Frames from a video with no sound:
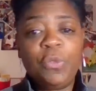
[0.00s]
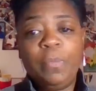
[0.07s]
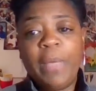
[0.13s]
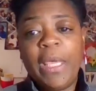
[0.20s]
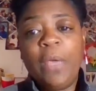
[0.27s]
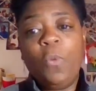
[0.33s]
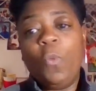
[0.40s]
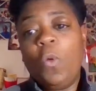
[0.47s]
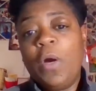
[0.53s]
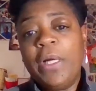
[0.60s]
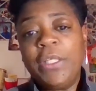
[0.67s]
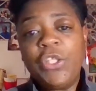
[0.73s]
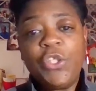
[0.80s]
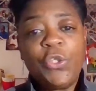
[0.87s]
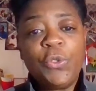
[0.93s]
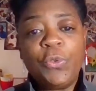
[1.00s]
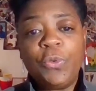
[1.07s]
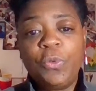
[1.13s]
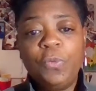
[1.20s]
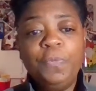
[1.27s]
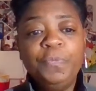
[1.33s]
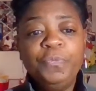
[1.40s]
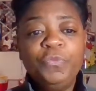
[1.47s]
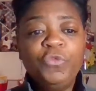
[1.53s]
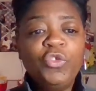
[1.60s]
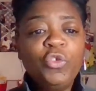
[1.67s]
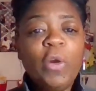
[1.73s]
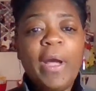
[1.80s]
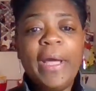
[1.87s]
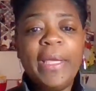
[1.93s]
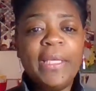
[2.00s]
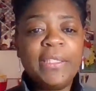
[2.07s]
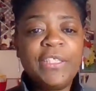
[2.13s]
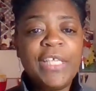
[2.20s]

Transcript: You may want to try a